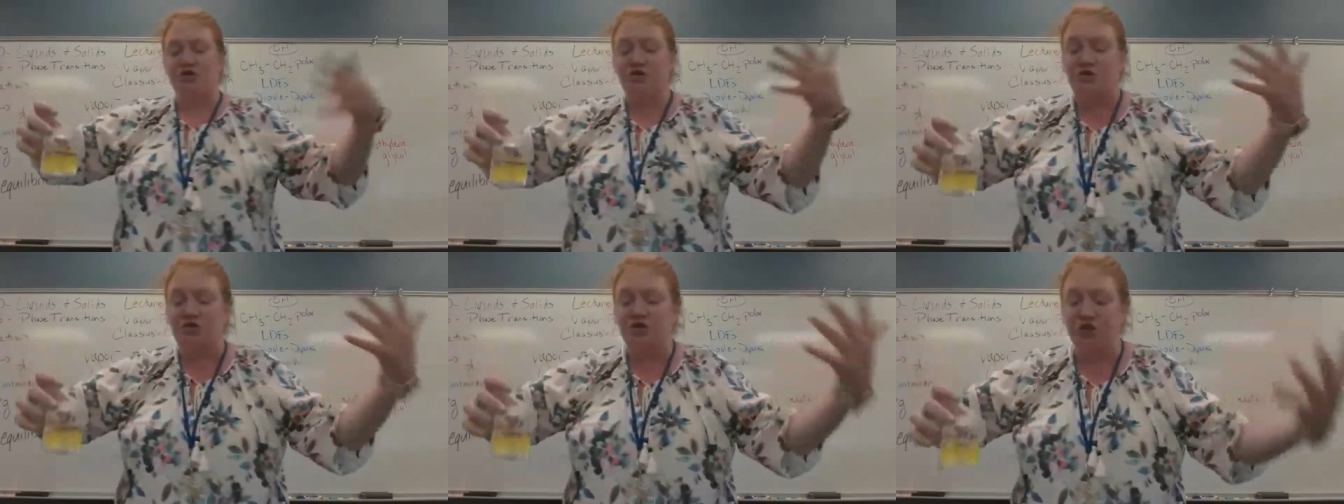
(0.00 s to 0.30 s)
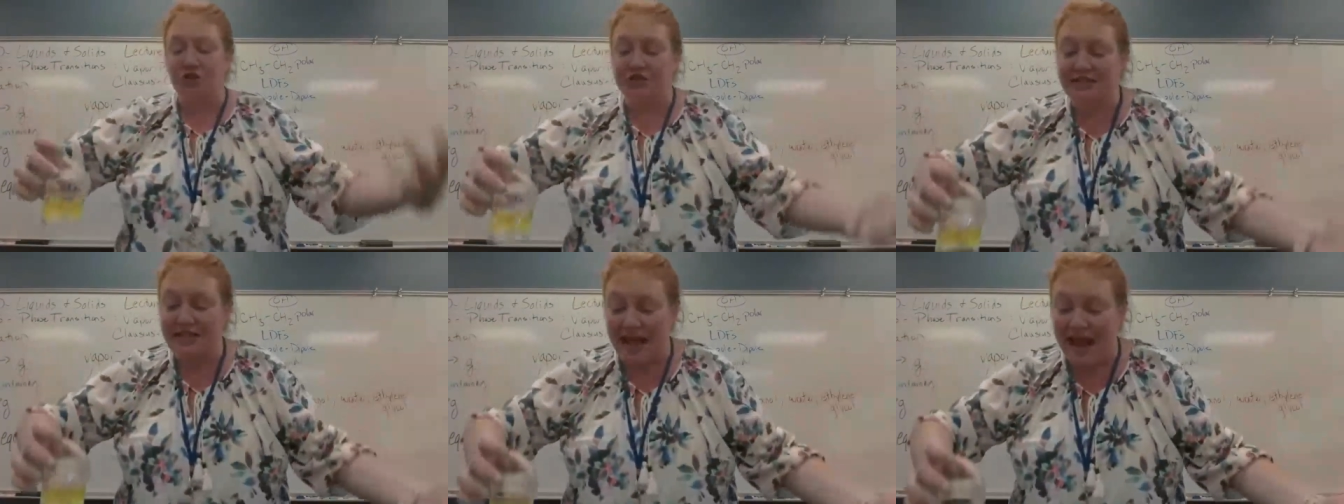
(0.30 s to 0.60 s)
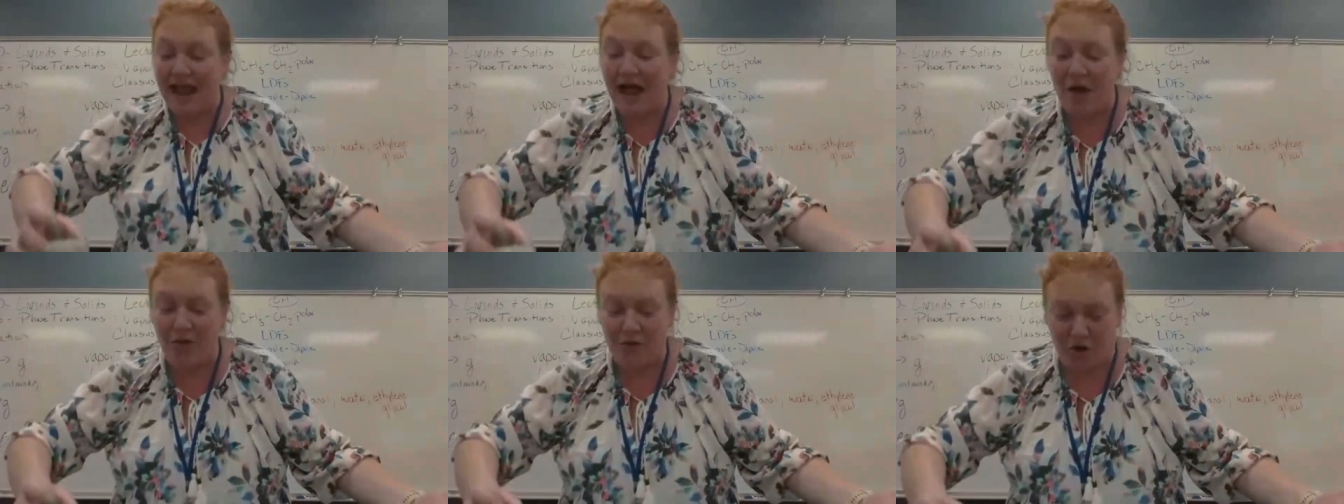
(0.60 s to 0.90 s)
And if you
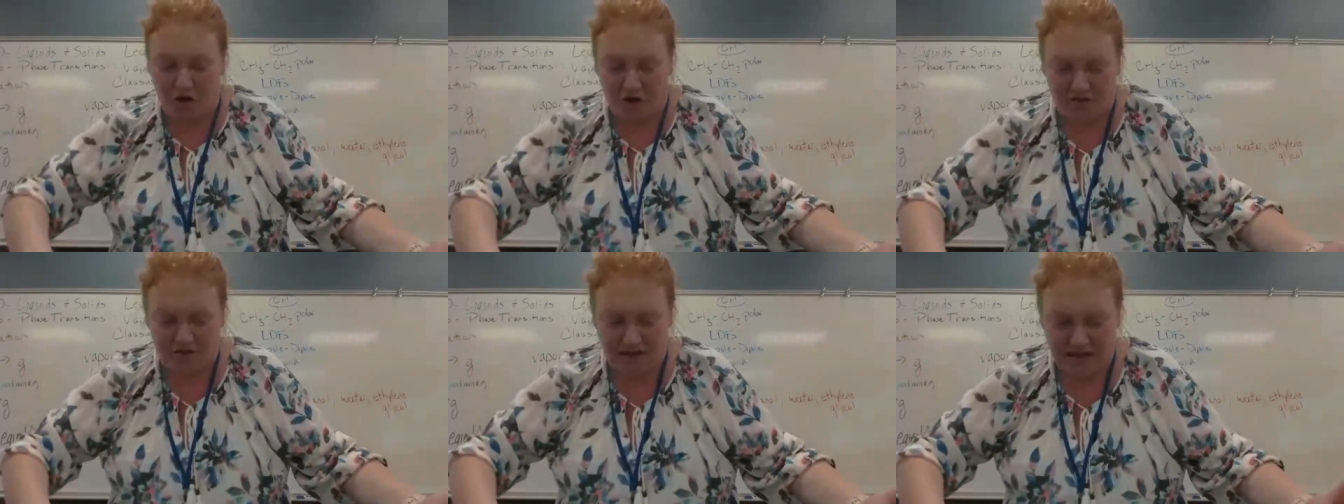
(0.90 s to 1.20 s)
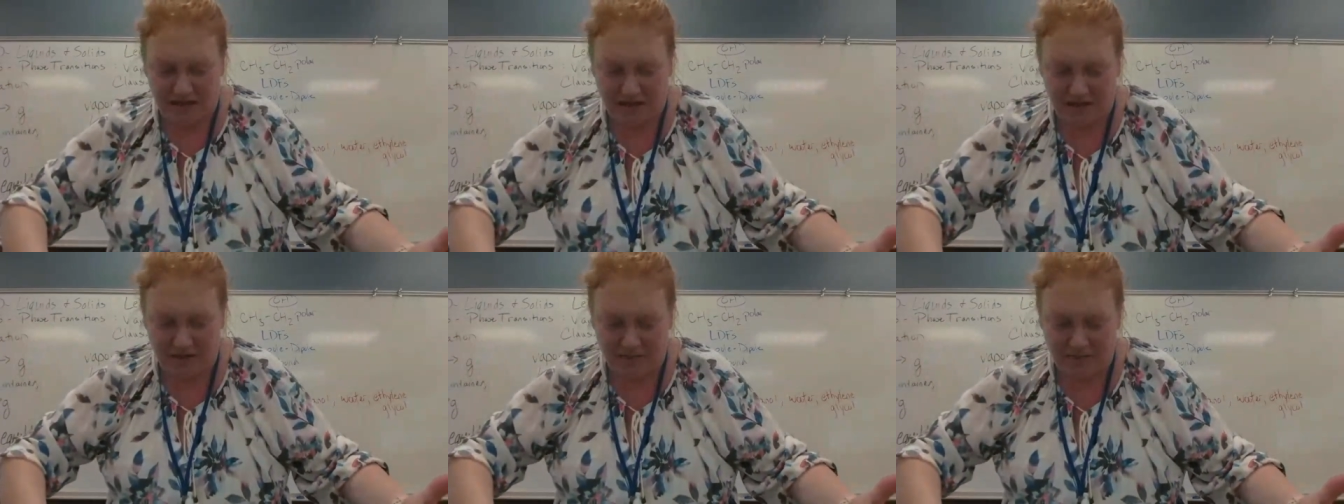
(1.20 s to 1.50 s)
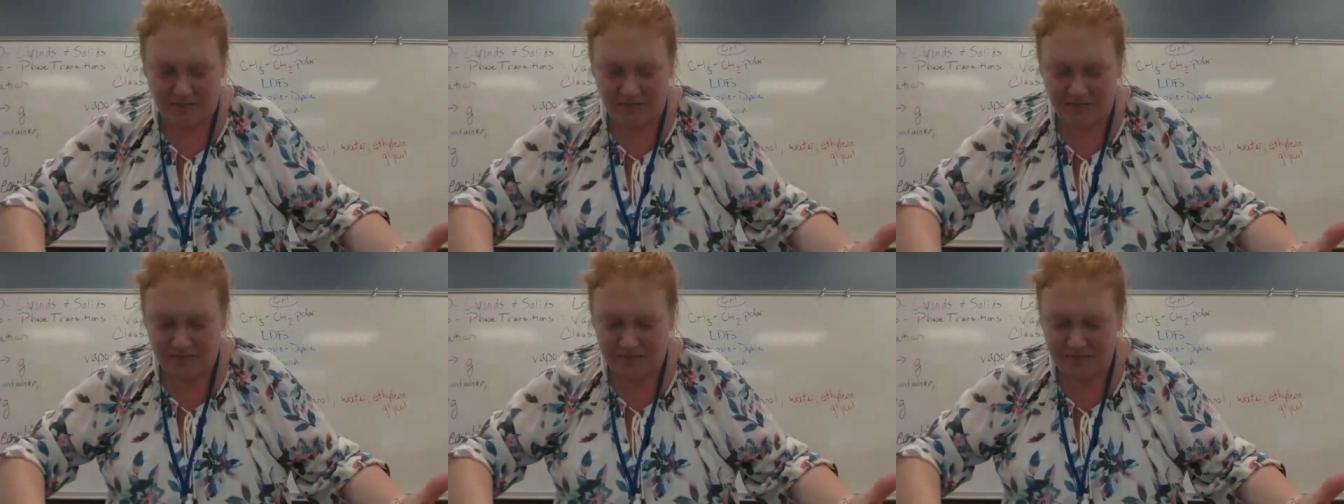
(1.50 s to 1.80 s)
just look down
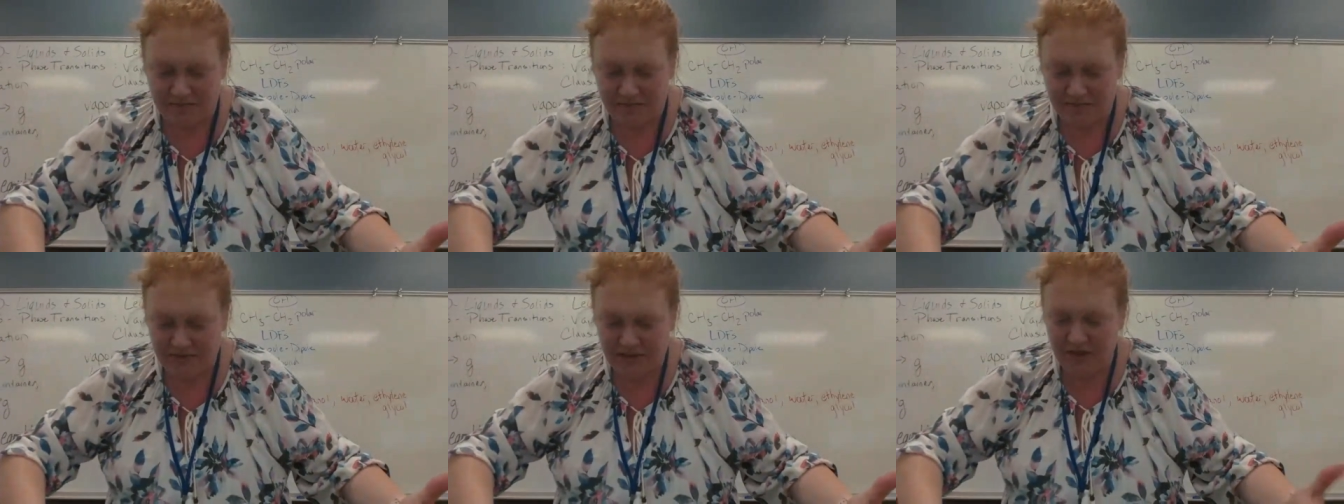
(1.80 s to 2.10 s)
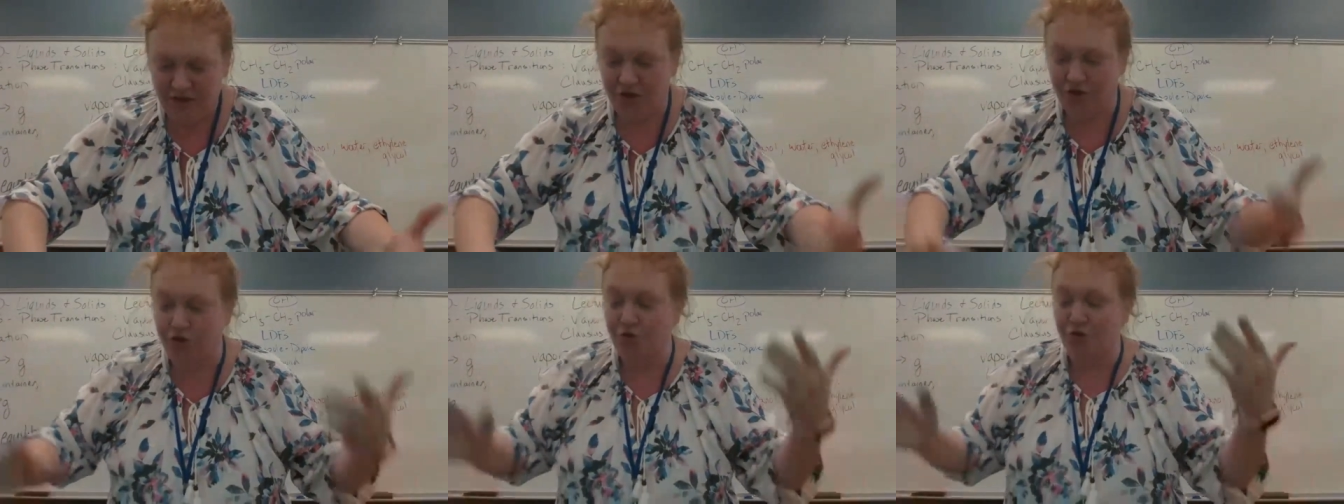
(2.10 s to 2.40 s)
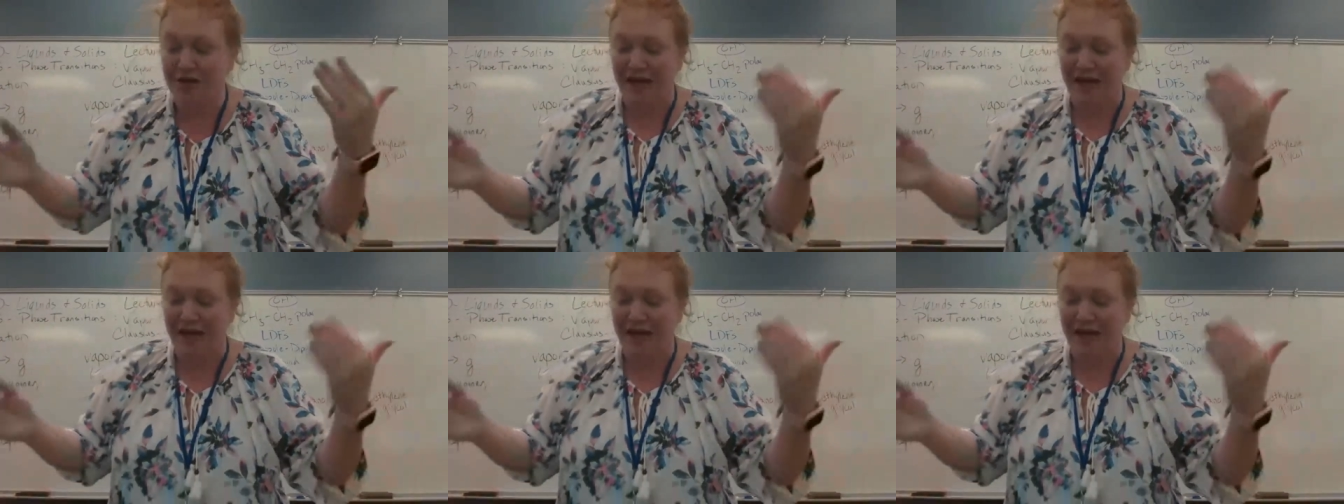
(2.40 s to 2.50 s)
on them,